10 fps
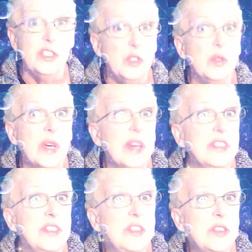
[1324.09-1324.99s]
had
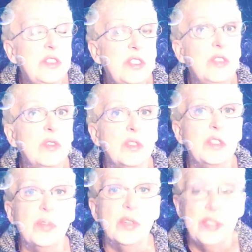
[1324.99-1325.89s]
to do when you were a
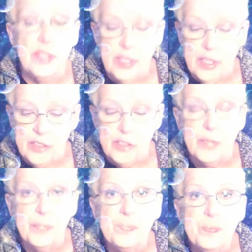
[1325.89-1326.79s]
teenager.
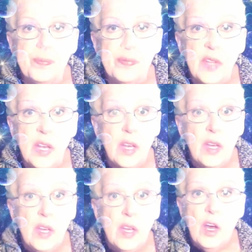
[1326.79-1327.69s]

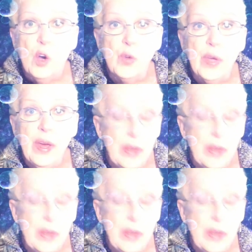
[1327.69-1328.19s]
Okay,